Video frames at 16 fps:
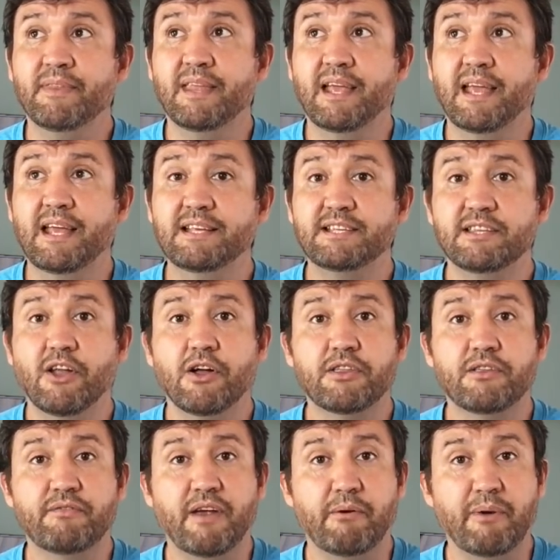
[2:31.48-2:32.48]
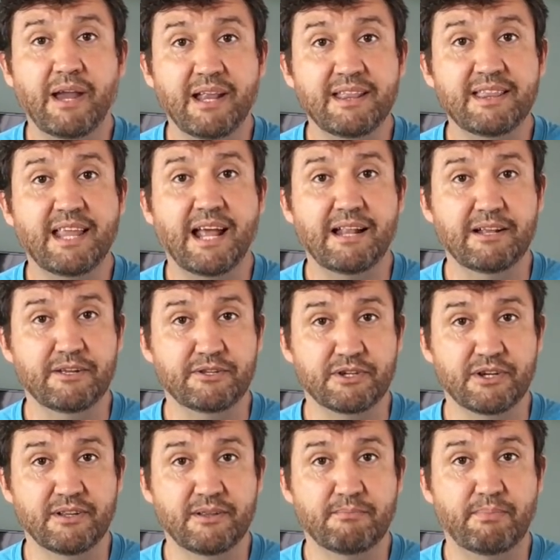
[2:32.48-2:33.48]
he's not very
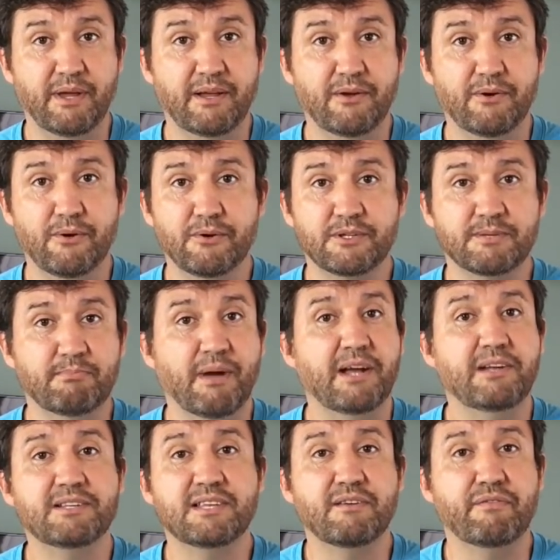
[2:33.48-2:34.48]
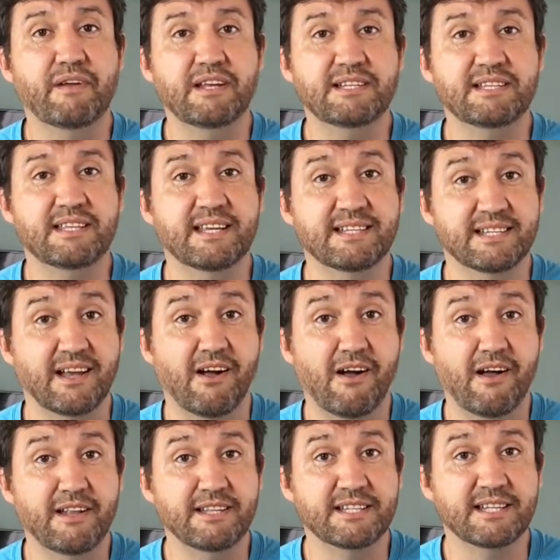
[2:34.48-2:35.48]
intelligent because most of his
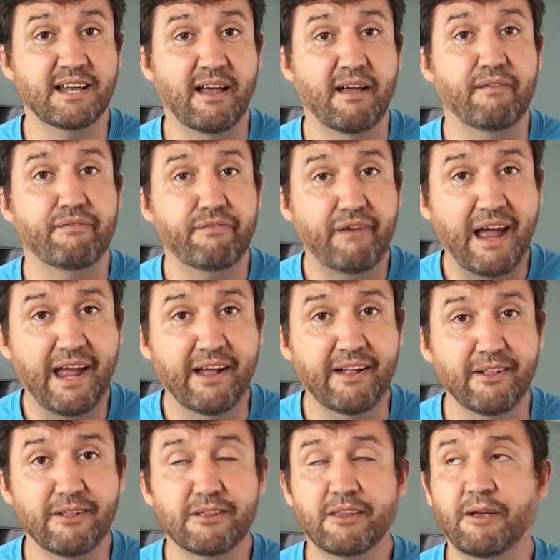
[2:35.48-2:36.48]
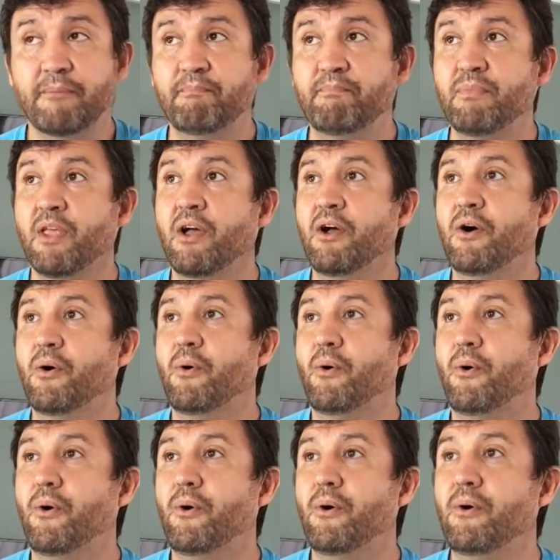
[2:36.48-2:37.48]
designs failed,
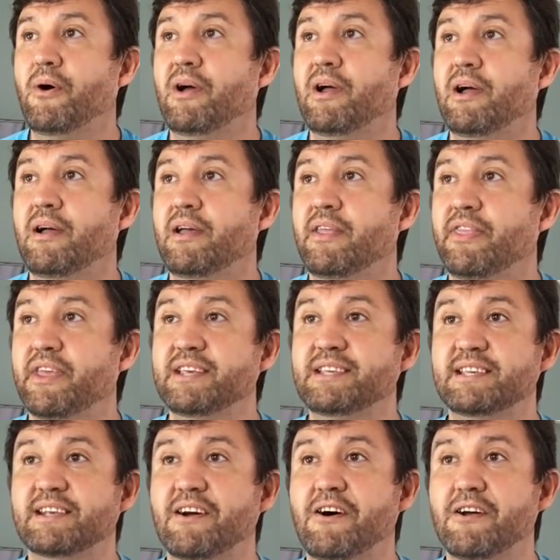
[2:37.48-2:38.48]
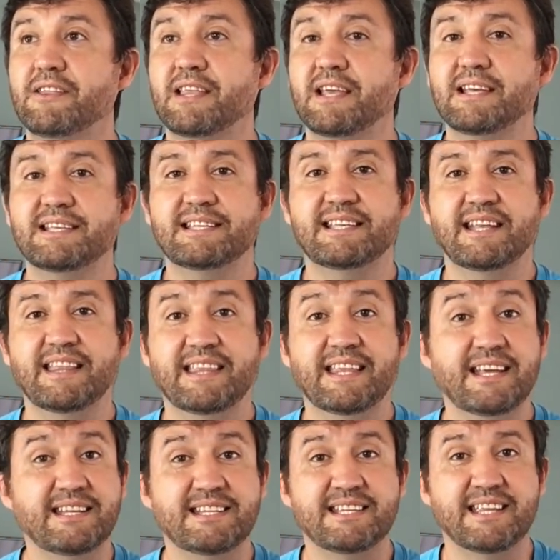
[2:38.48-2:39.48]
or this God is
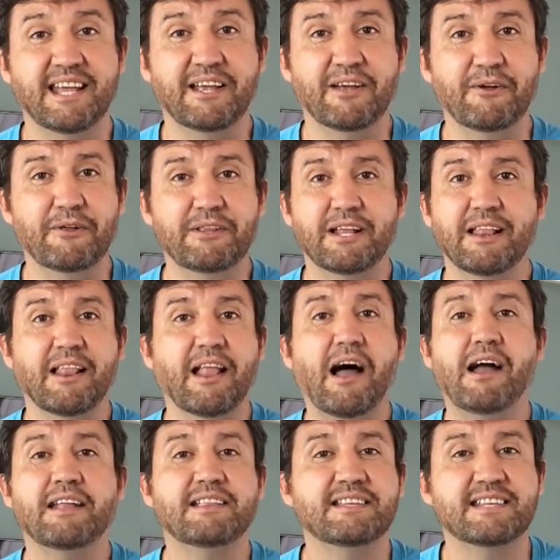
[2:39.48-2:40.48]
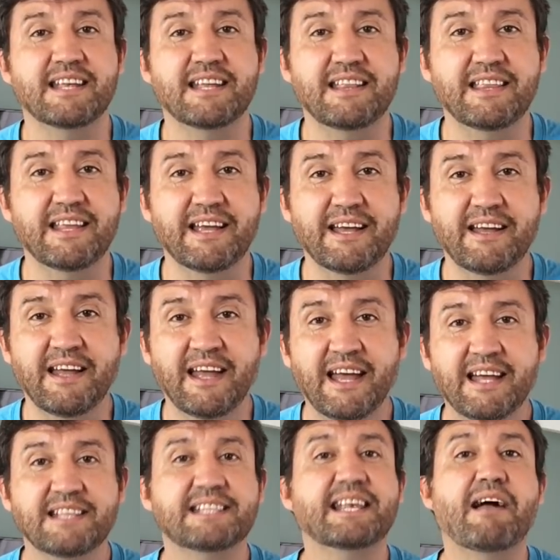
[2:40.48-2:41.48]
sadistic who delights in the
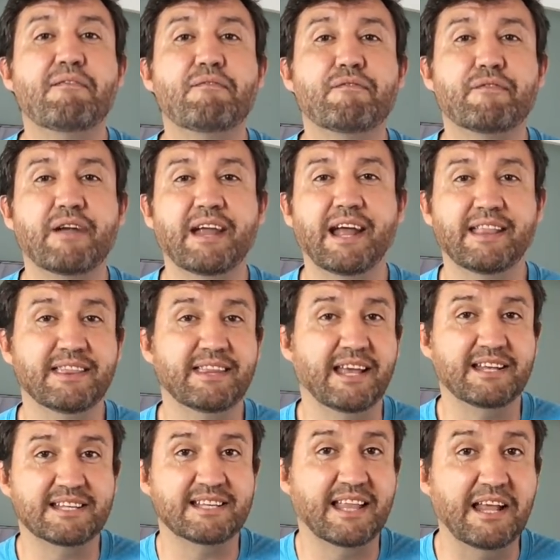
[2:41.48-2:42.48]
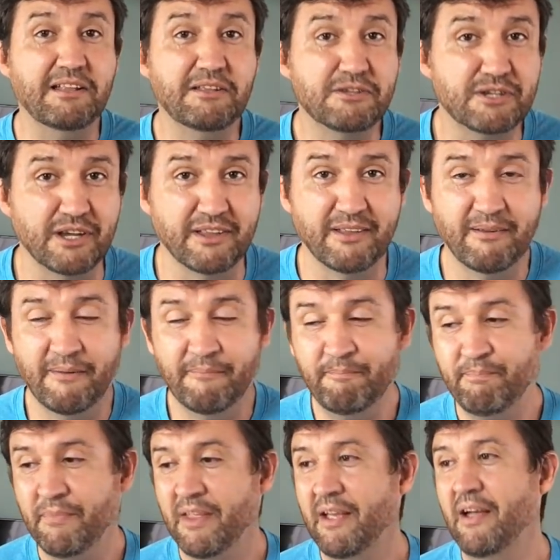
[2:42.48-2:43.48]
suffering and extinction
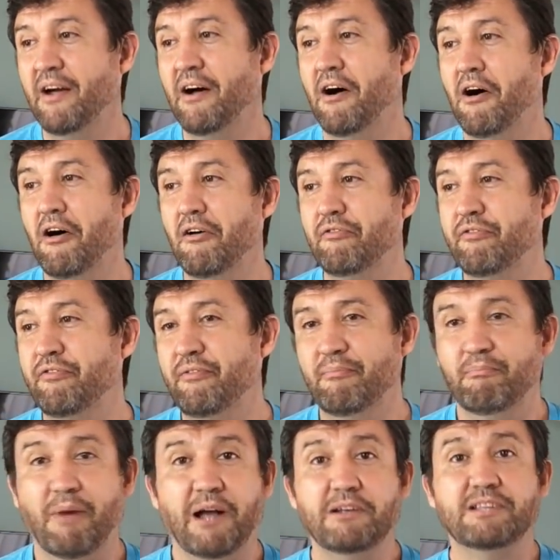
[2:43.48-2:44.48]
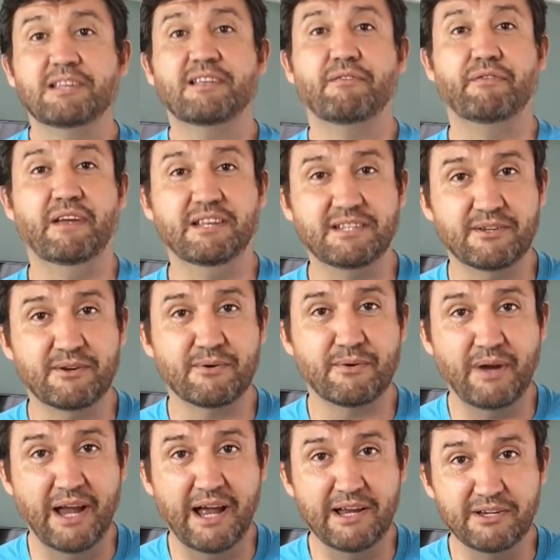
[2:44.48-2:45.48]
of most of his
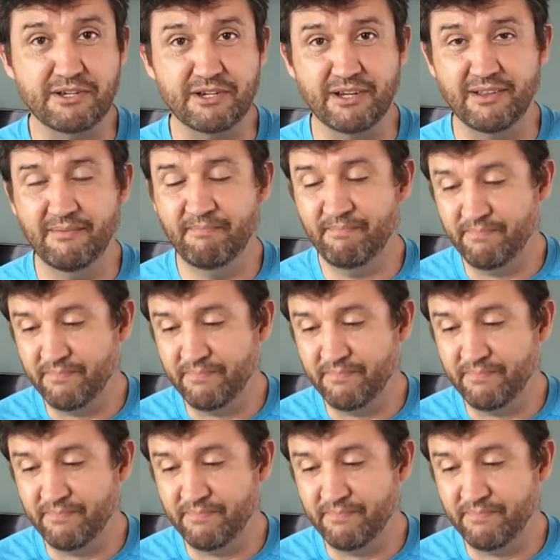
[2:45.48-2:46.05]
creation